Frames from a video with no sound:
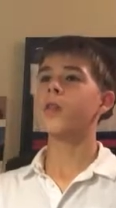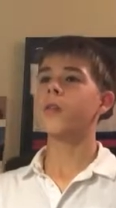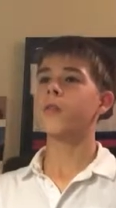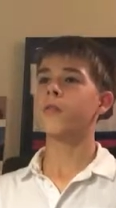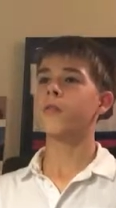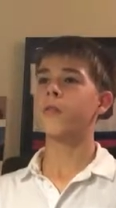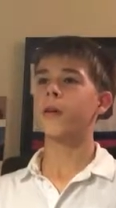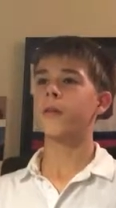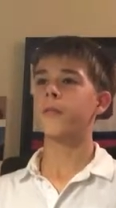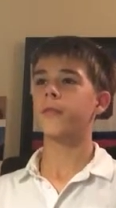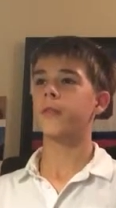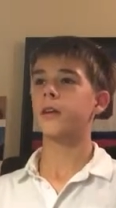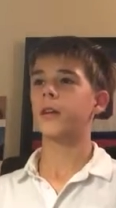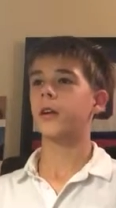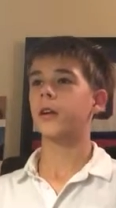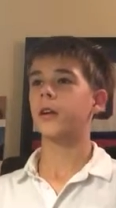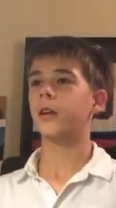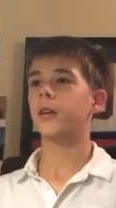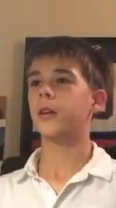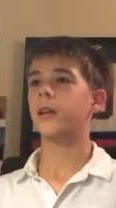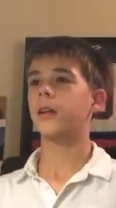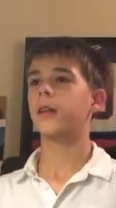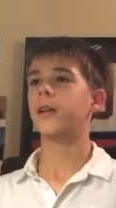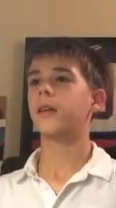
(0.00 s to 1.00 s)
The rough
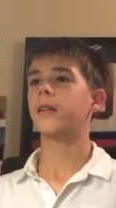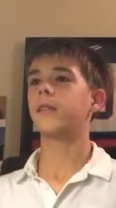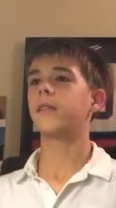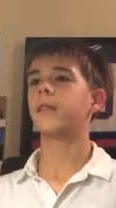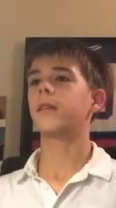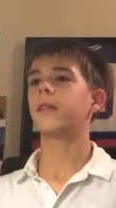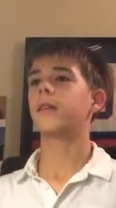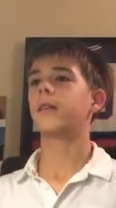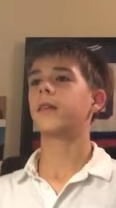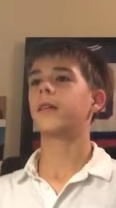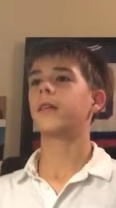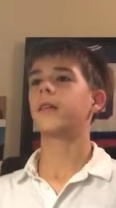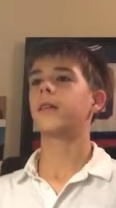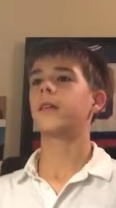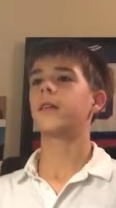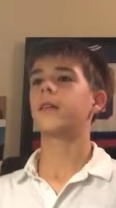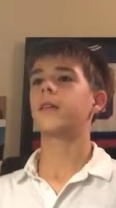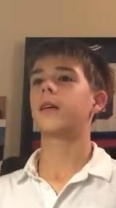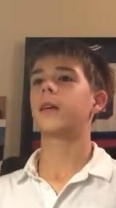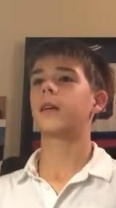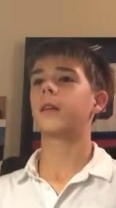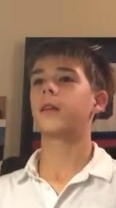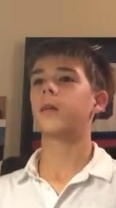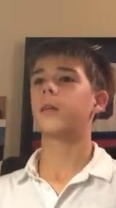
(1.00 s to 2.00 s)
ER is
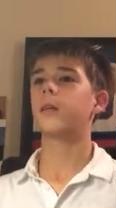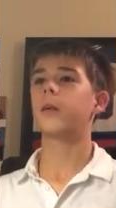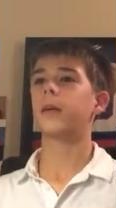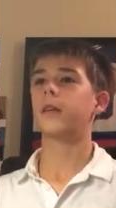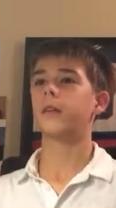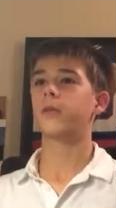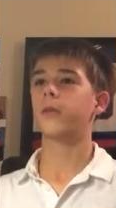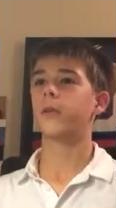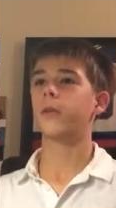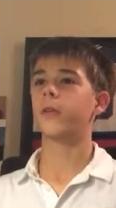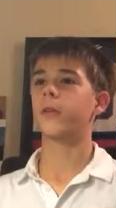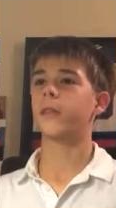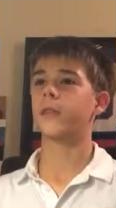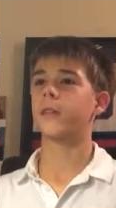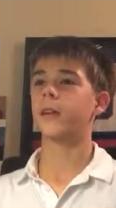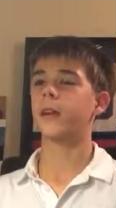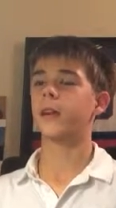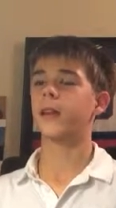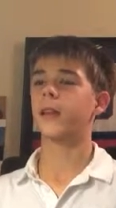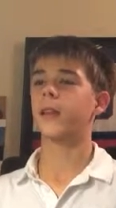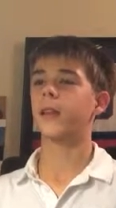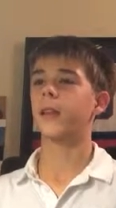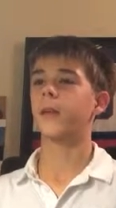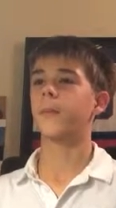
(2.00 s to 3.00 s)
endoplasmic
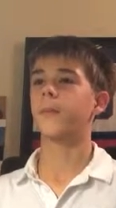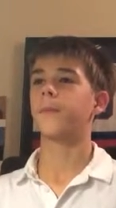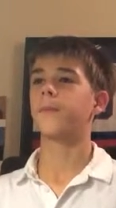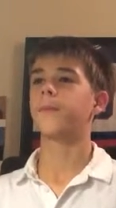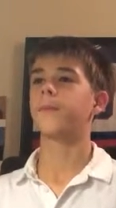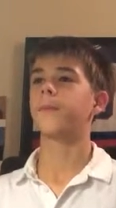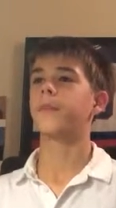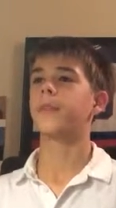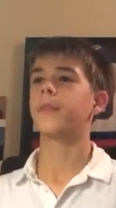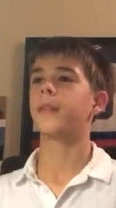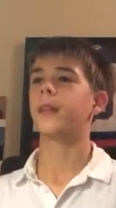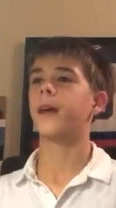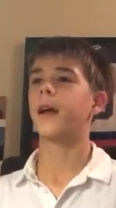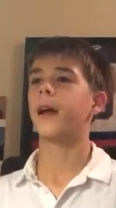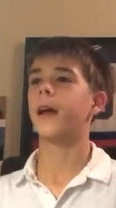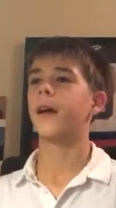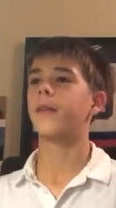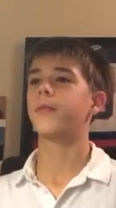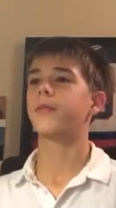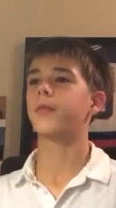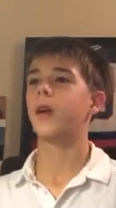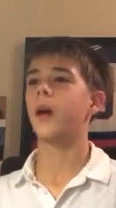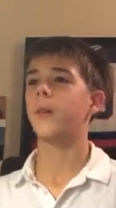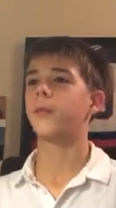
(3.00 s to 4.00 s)
reticulum. They
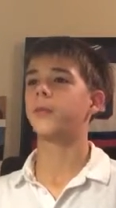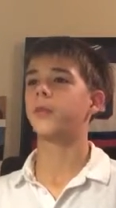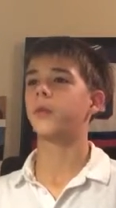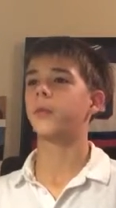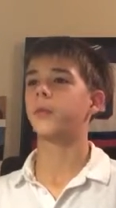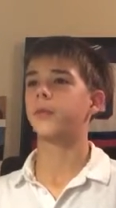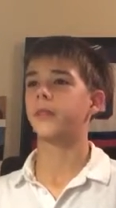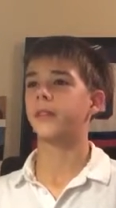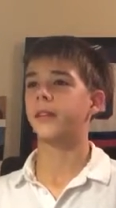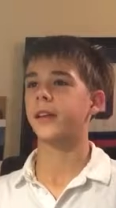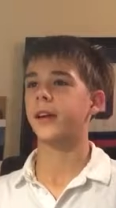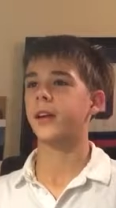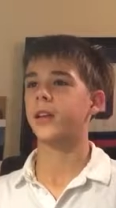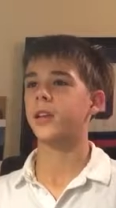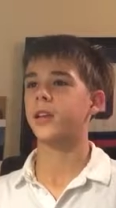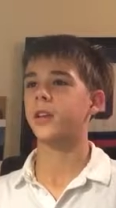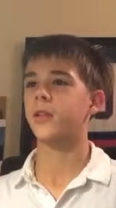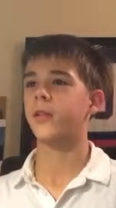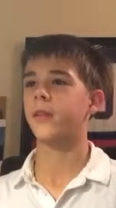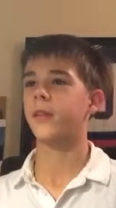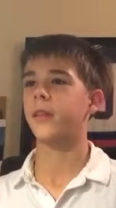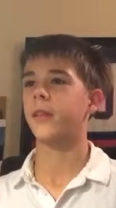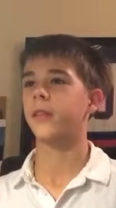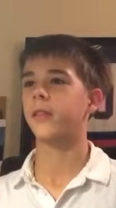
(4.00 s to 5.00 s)
have ribosomes attached
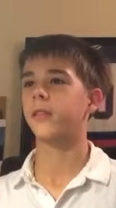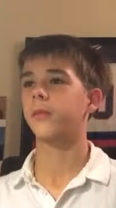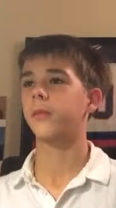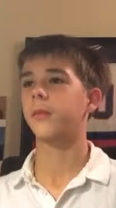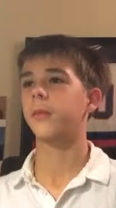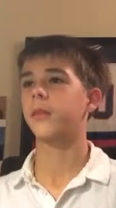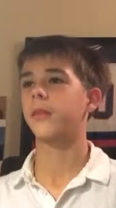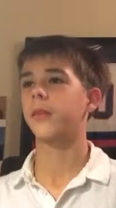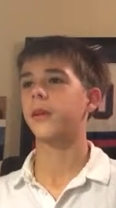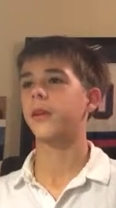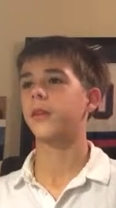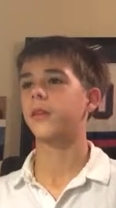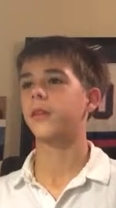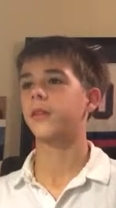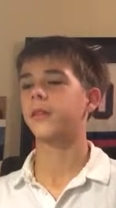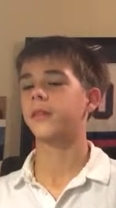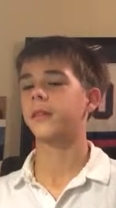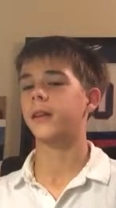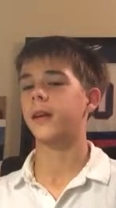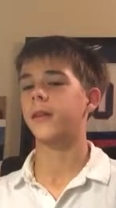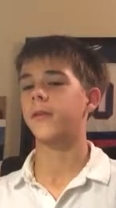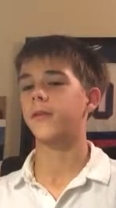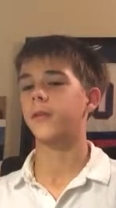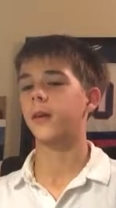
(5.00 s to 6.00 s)
to it, and the smooth ER doesn't
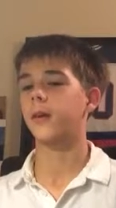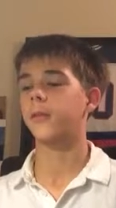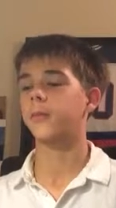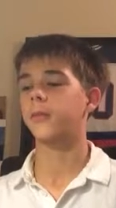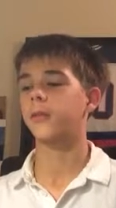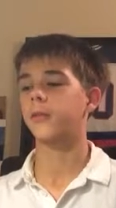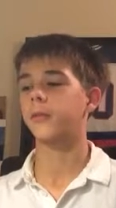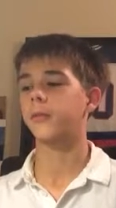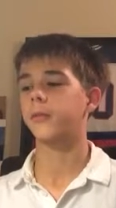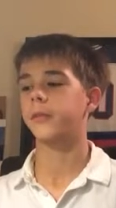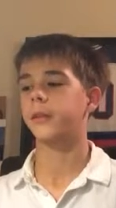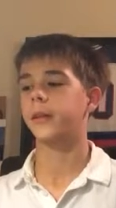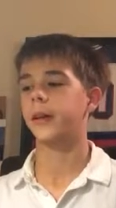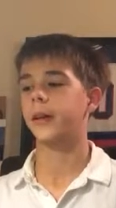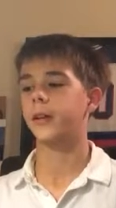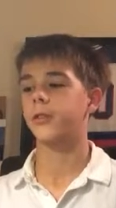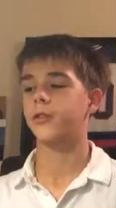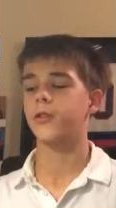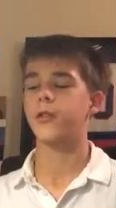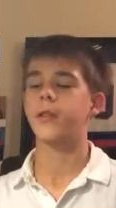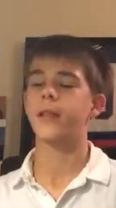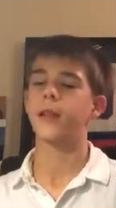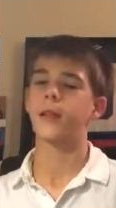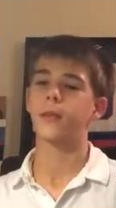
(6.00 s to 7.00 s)
have ribosomes attached
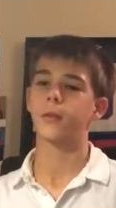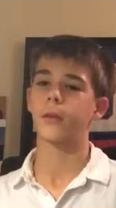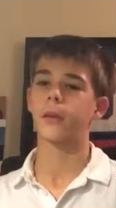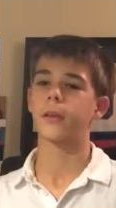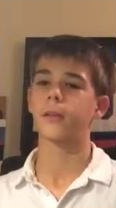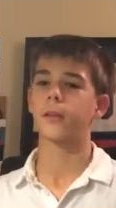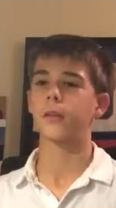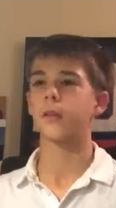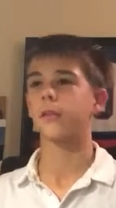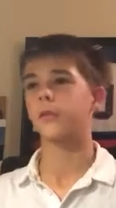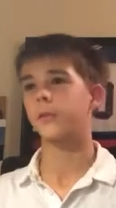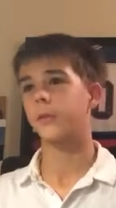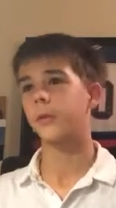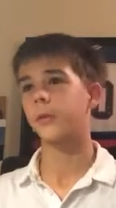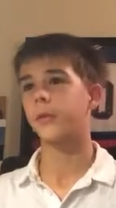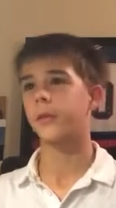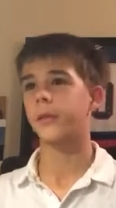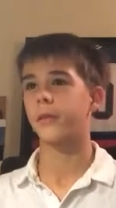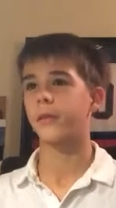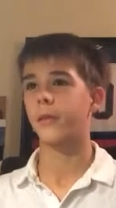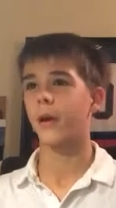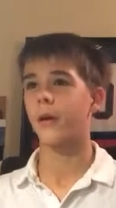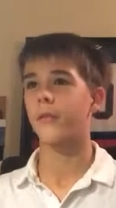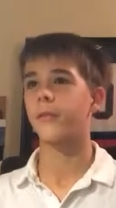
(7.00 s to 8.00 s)
to it. That's why it's called smooth
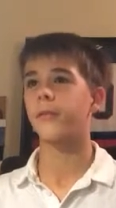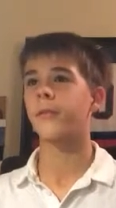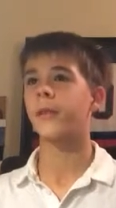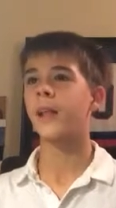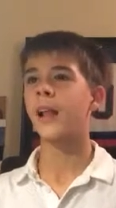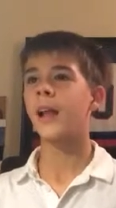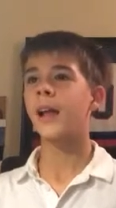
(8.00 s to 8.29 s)
and rough.